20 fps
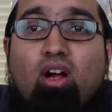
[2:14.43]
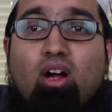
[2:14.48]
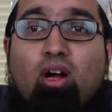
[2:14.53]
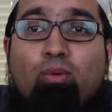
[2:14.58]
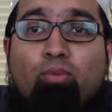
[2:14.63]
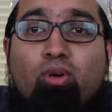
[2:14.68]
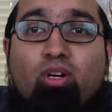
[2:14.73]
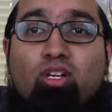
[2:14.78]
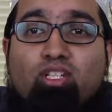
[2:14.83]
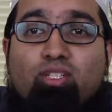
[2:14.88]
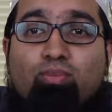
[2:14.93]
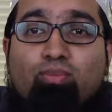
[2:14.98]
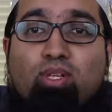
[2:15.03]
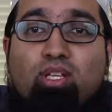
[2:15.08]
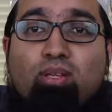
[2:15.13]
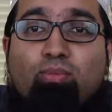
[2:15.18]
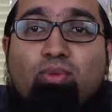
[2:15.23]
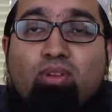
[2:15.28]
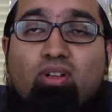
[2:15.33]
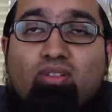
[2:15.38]
amongst
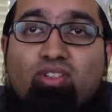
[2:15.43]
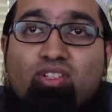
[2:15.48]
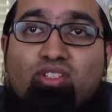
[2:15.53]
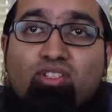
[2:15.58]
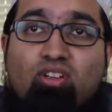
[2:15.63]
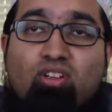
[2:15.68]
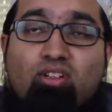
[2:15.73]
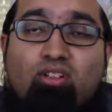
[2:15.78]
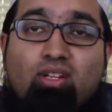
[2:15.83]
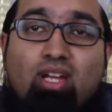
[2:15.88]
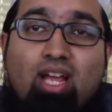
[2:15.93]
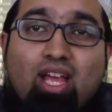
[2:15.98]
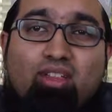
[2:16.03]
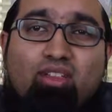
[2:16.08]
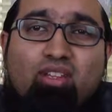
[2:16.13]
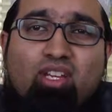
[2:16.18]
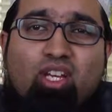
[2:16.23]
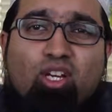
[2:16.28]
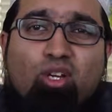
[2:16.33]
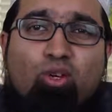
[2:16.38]
people of a certain
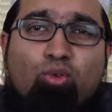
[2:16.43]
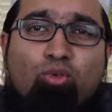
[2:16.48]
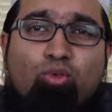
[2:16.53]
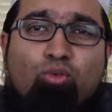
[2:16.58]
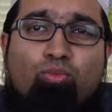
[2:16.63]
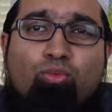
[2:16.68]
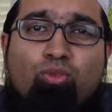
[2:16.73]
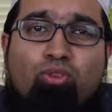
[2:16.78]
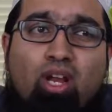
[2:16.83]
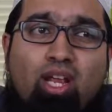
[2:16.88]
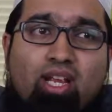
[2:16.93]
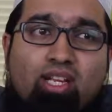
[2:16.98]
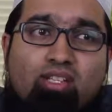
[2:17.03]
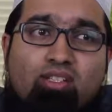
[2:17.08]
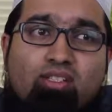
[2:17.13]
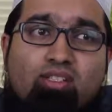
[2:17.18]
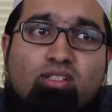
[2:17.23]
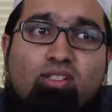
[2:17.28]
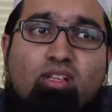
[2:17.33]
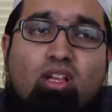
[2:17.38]
ethnic group,
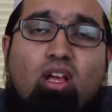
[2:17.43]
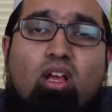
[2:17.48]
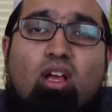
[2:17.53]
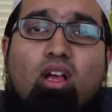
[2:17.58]
race,